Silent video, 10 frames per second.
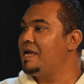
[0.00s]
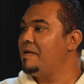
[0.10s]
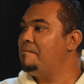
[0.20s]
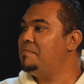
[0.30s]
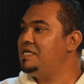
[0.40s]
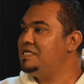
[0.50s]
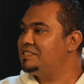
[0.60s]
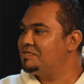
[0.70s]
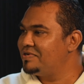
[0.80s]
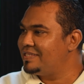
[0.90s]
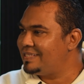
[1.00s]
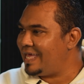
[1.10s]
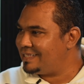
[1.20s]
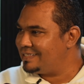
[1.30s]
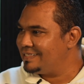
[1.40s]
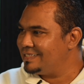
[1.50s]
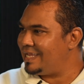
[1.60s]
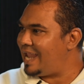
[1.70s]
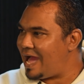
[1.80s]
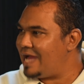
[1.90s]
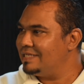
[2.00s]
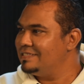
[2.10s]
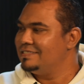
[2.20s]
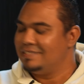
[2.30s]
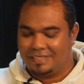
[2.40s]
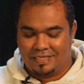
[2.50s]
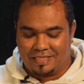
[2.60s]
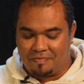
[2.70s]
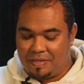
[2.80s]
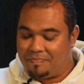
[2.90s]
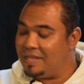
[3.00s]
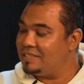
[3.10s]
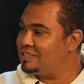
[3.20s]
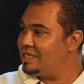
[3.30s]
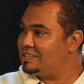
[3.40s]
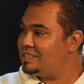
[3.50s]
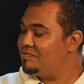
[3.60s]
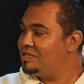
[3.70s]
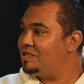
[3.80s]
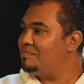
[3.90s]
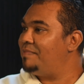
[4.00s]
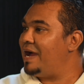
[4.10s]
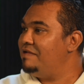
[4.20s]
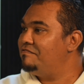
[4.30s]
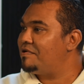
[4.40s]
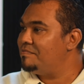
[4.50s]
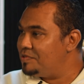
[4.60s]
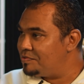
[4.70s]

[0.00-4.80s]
Make peace with that. Klaar. The people at church, they will not buy from you.